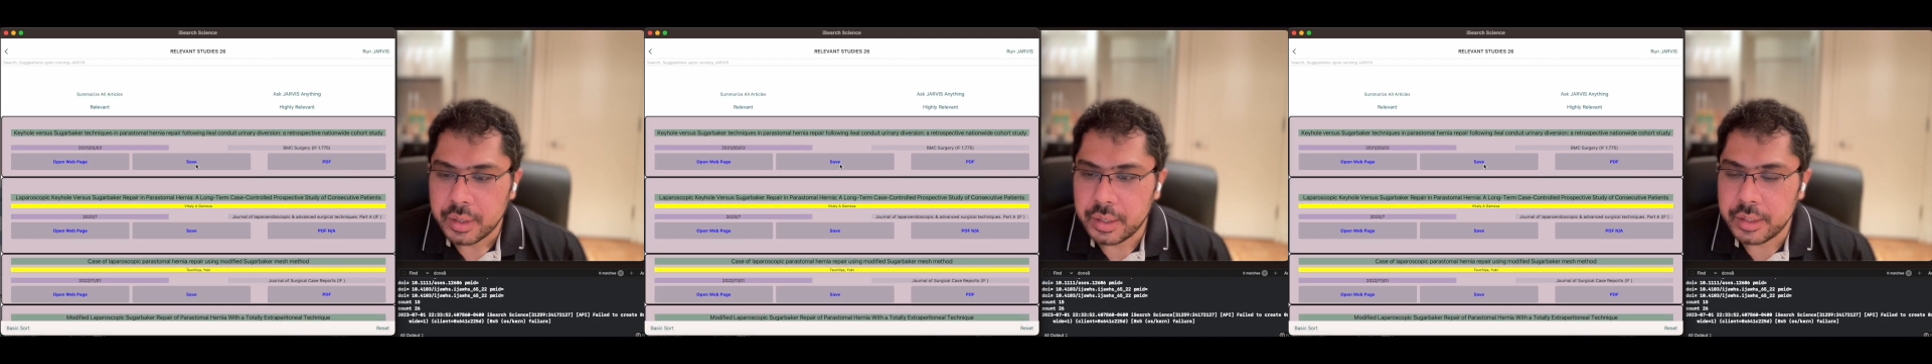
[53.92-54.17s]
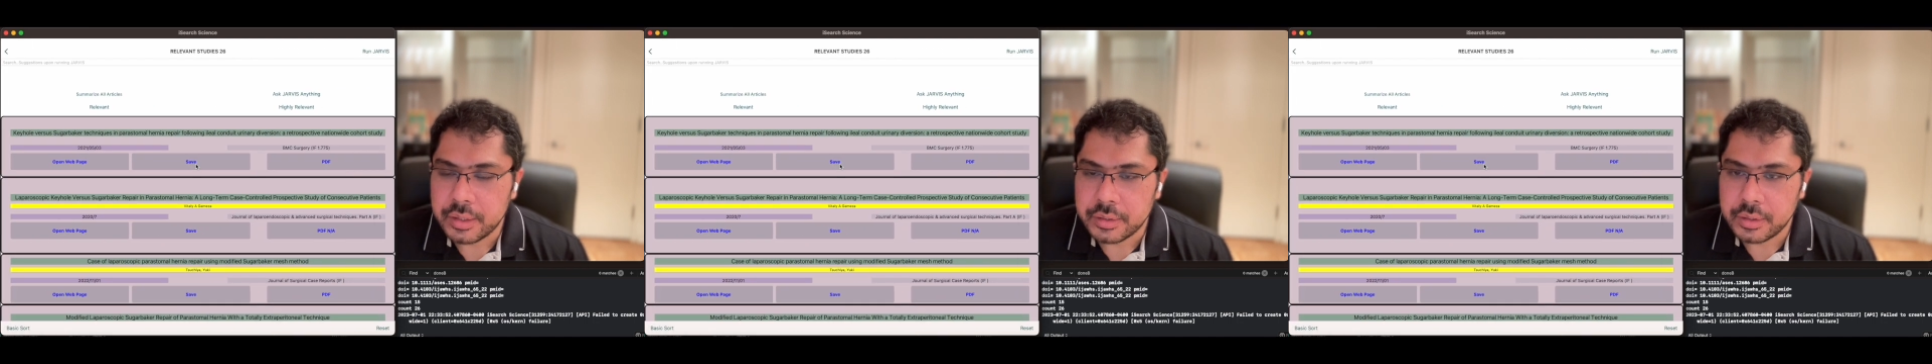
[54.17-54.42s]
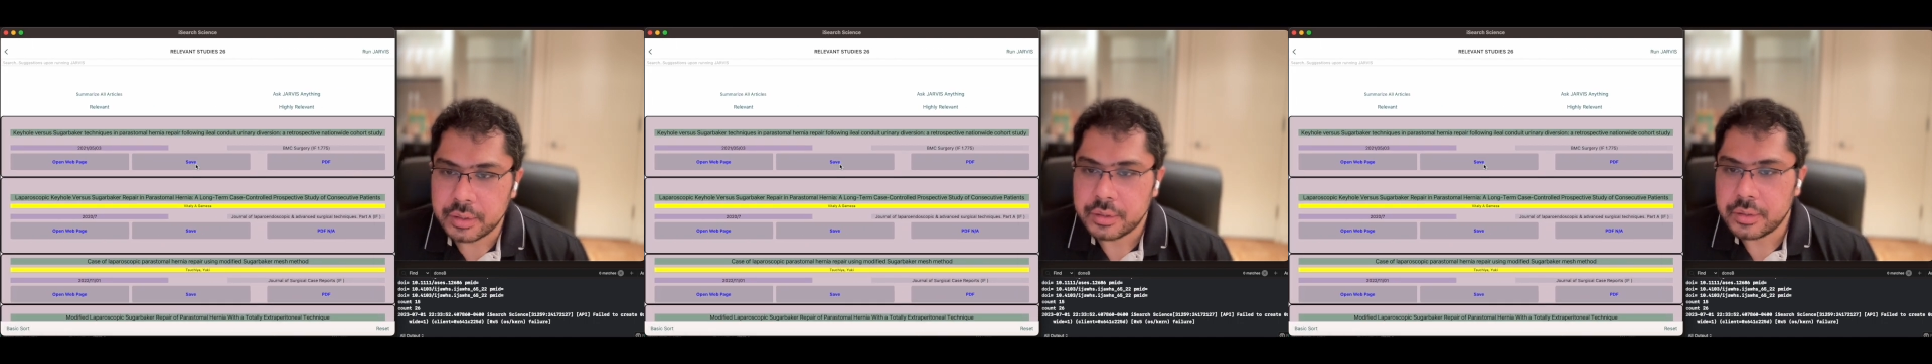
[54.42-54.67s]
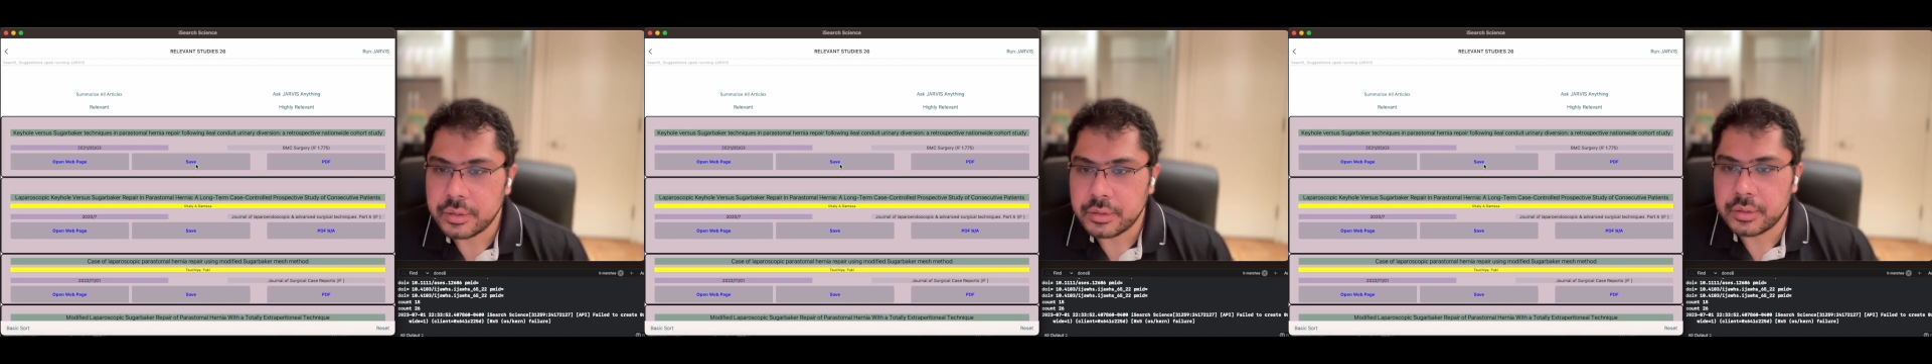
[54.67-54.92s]
interesting
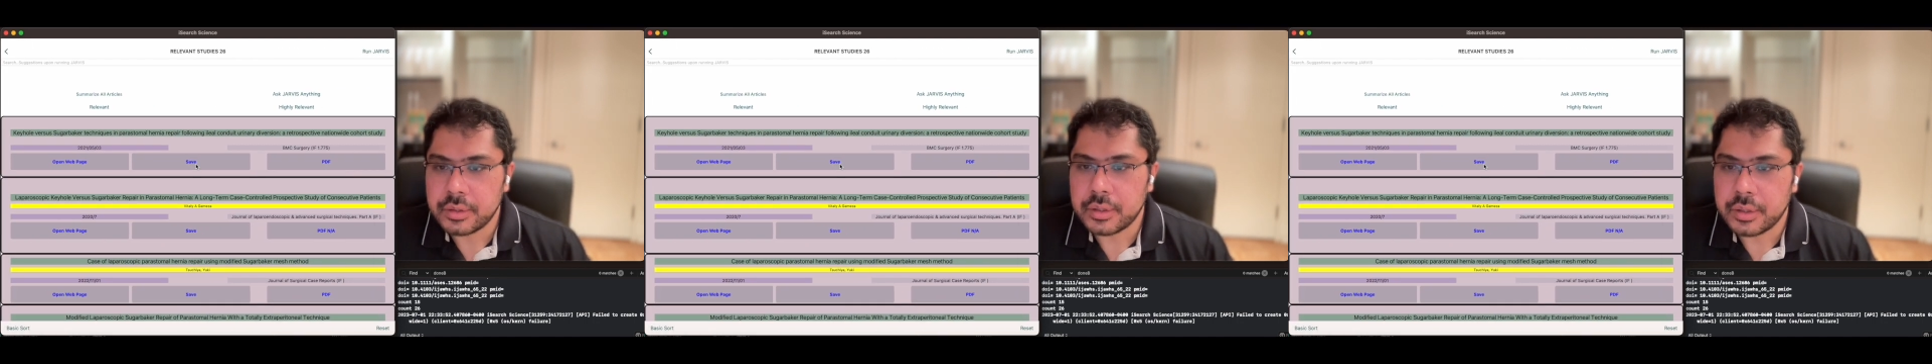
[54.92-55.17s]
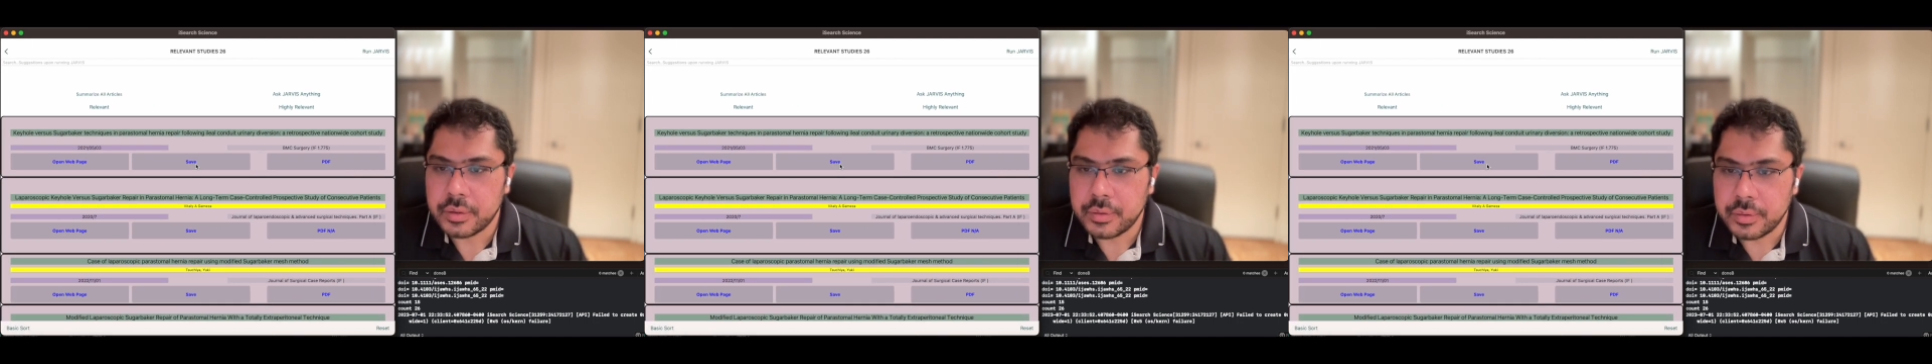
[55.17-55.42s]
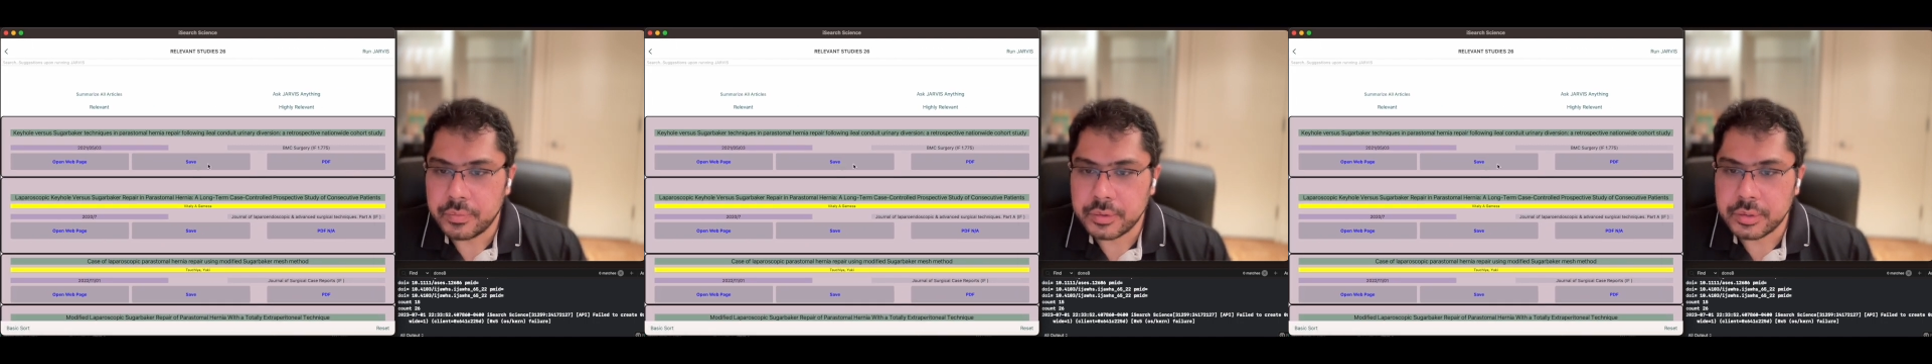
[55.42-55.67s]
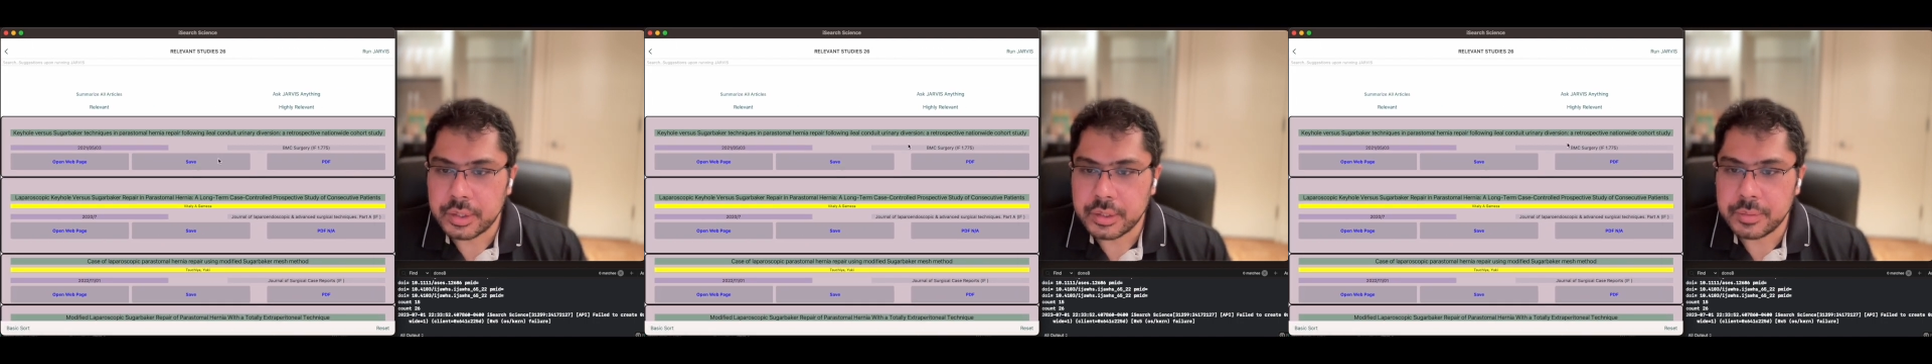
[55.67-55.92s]
results with
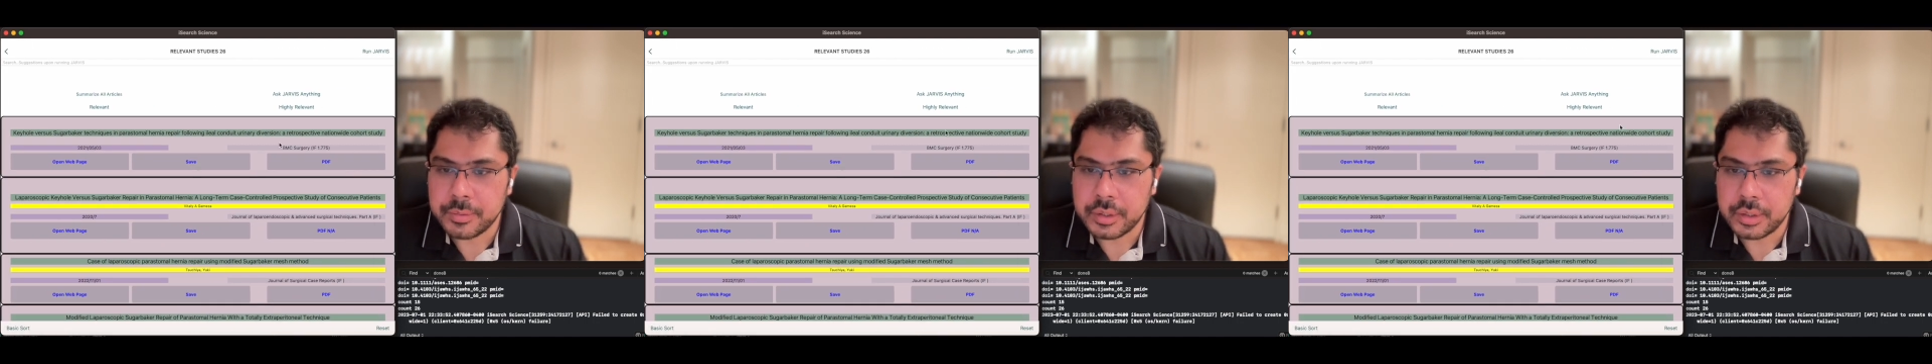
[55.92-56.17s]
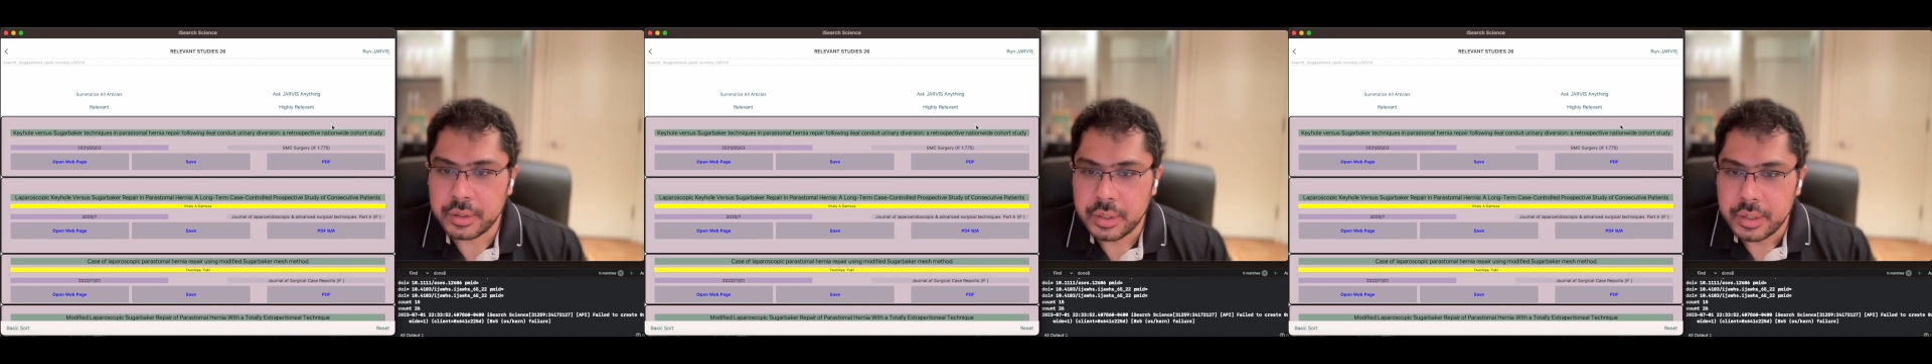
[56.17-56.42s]
ChatGPT.